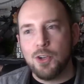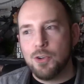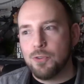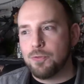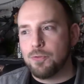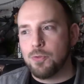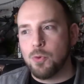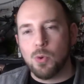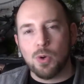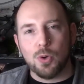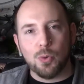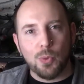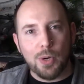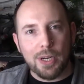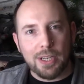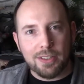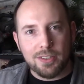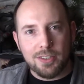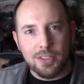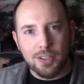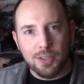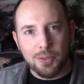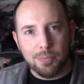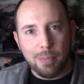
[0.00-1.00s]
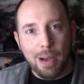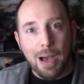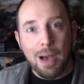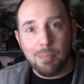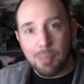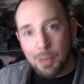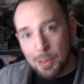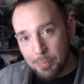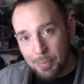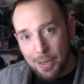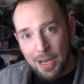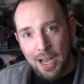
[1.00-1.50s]
for Rick to pop
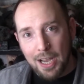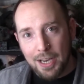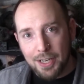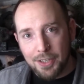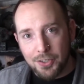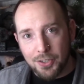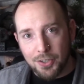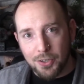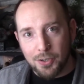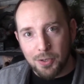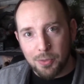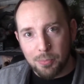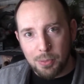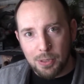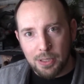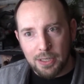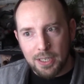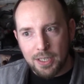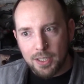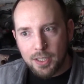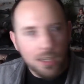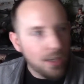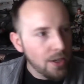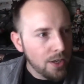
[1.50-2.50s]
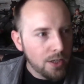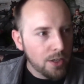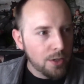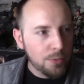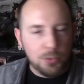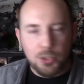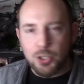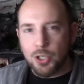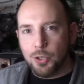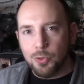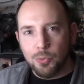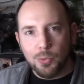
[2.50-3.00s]
up behind her and be like,
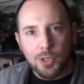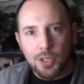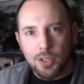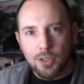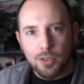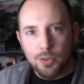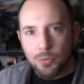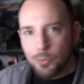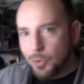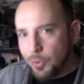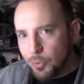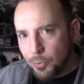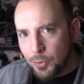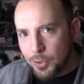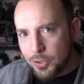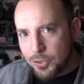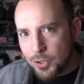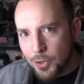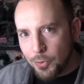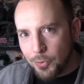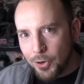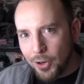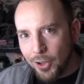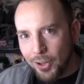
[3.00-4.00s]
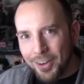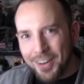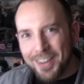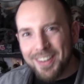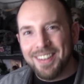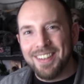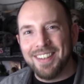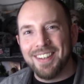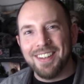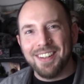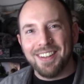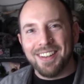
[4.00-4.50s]
Michonne, what's going on?
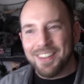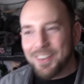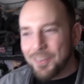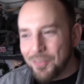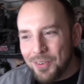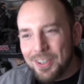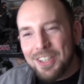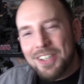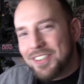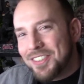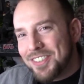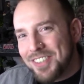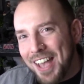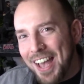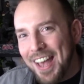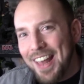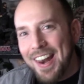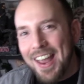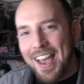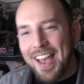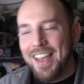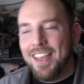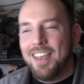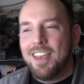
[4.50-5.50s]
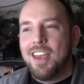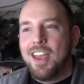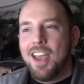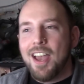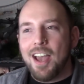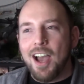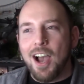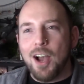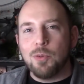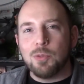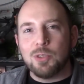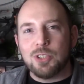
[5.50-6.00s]
Like, what are you sad at?
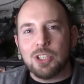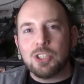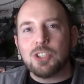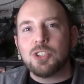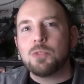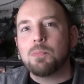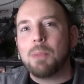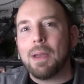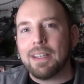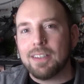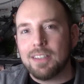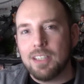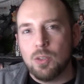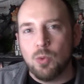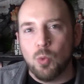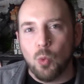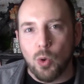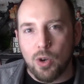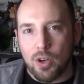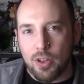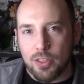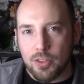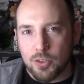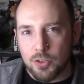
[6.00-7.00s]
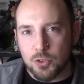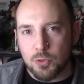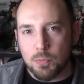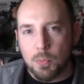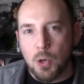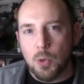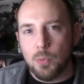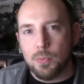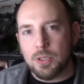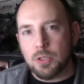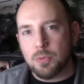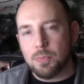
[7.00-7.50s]
I was expecting one of those
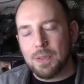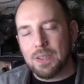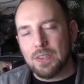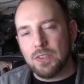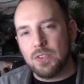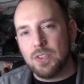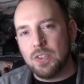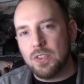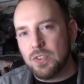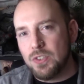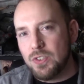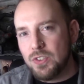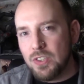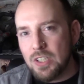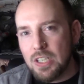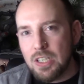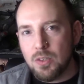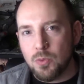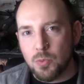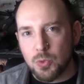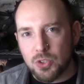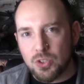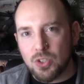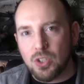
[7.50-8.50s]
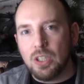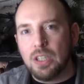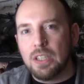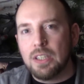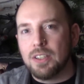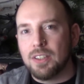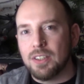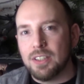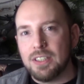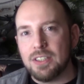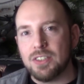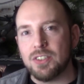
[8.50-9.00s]
moments because this scene was
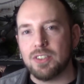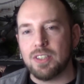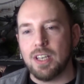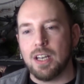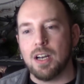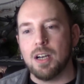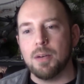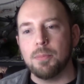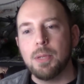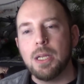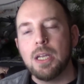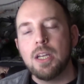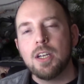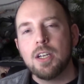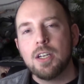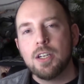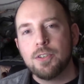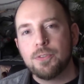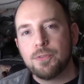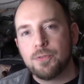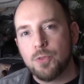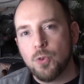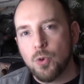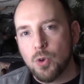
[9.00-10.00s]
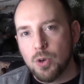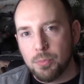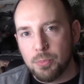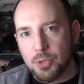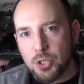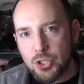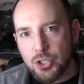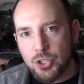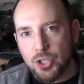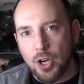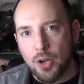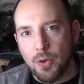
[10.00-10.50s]
clearly set up for
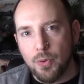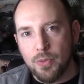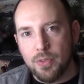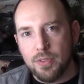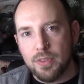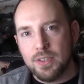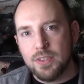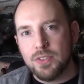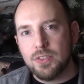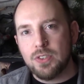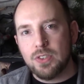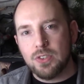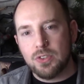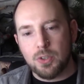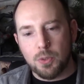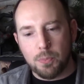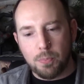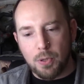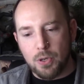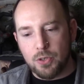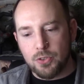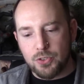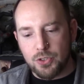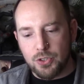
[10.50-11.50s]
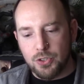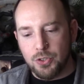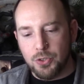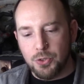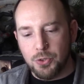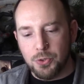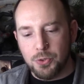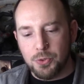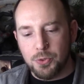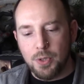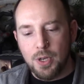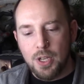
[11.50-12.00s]
Michonne. This is a person
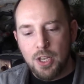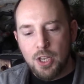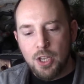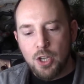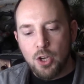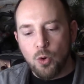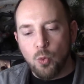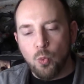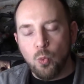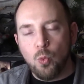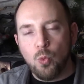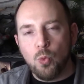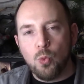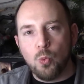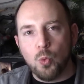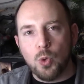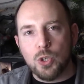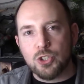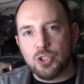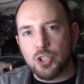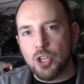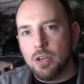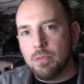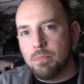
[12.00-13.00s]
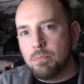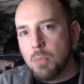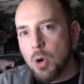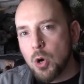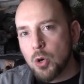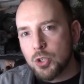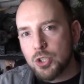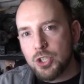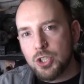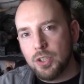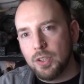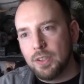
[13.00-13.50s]
who was
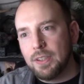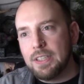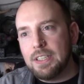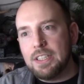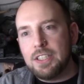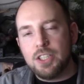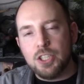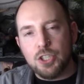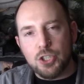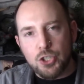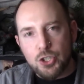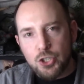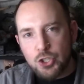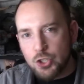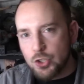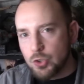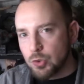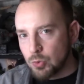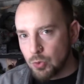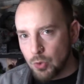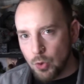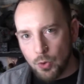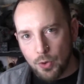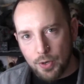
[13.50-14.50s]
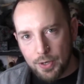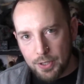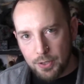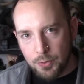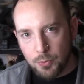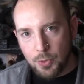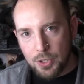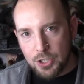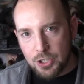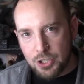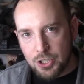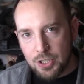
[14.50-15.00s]
emotionally destroyed
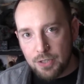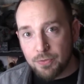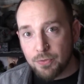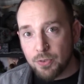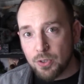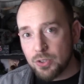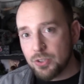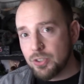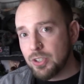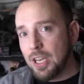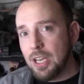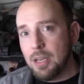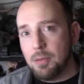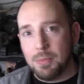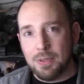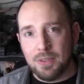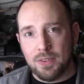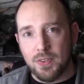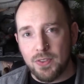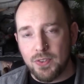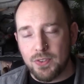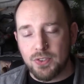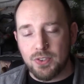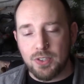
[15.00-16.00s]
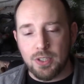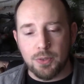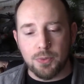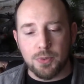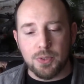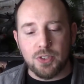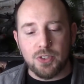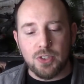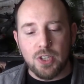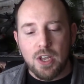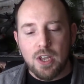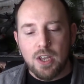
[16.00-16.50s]
when she first came into the
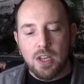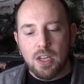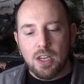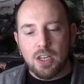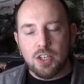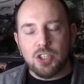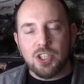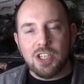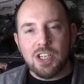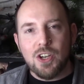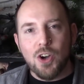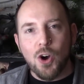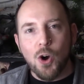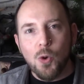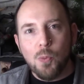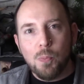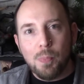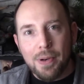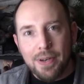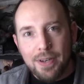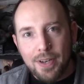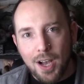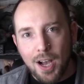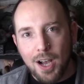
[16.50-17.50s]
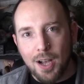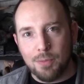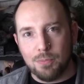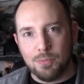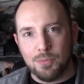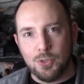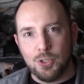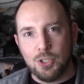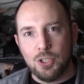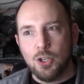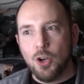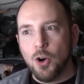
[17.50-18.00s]
series, and she opened up.
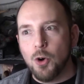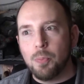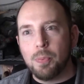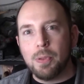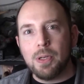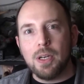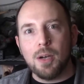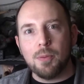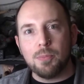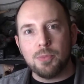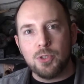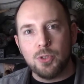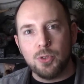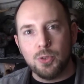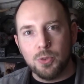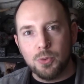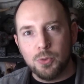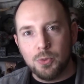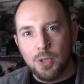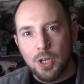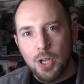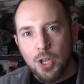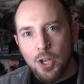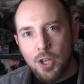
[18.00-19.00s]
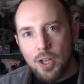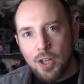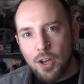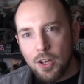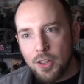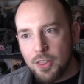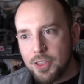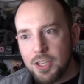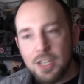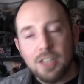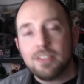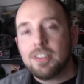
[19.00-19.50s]
She opened up to
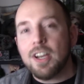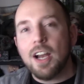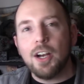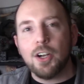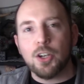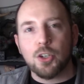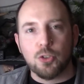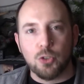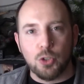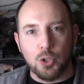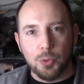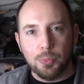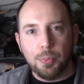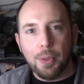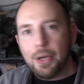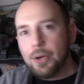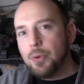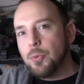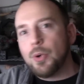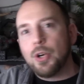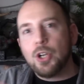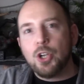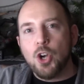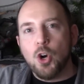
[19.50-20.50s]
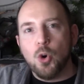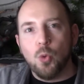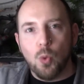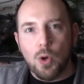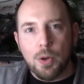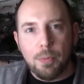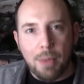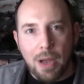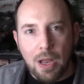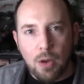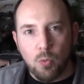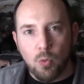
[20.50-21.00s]
the entire group. I don't want to go
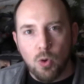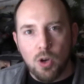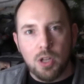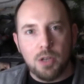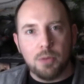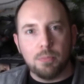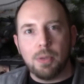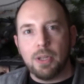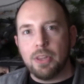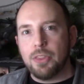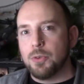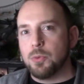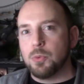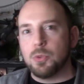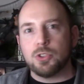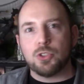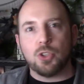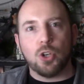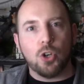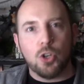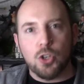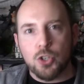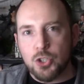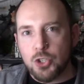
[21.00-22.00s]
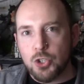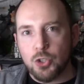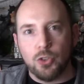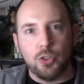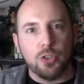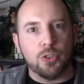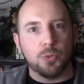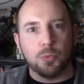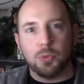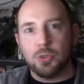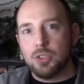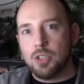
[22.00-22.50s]
one by one, but there was Herschel,
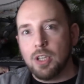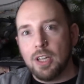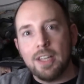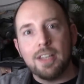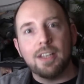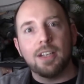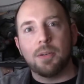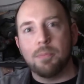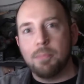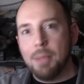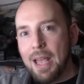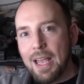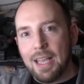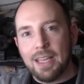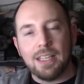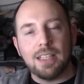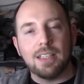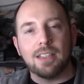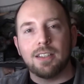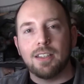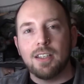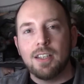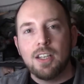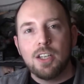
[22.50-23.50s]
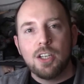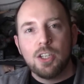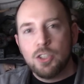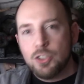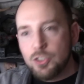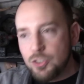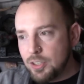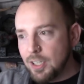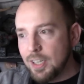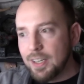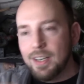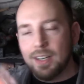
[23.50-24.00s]
there was Glenn and Maggie, and
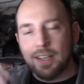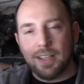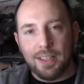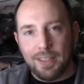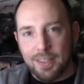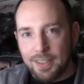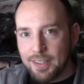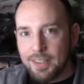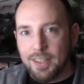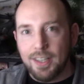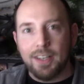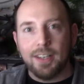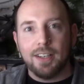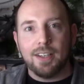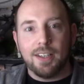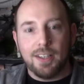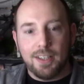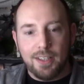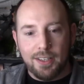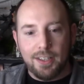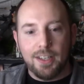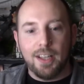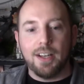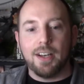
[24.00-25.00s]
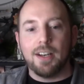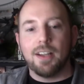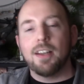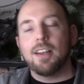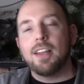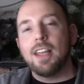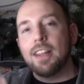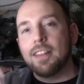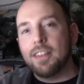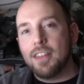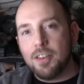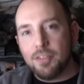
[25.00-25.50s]
da-da-da-da-da-da-da-da-da,
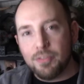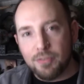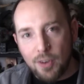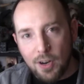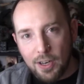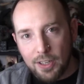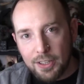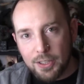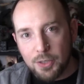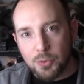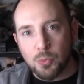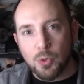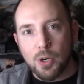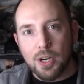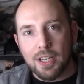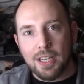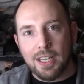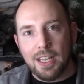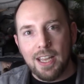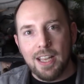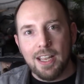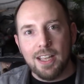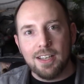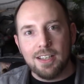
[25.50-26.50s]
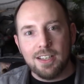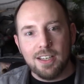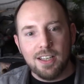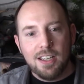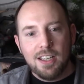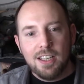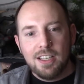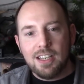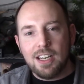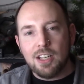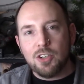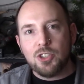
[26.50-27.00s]
and then finally Rick, and
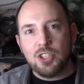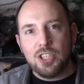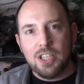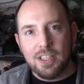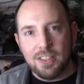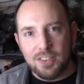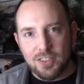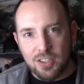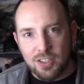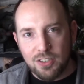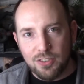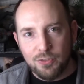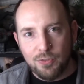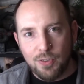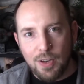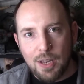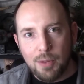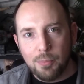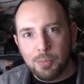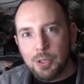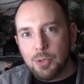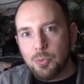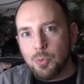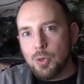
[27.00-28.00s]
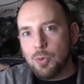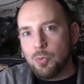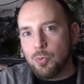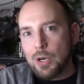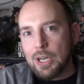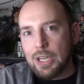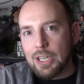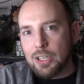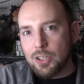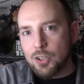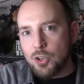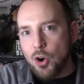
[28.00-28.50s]
now she has this family with
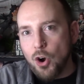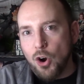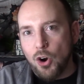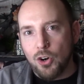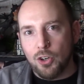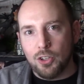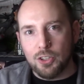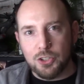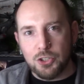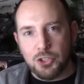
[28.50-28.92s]
Rick and Carl and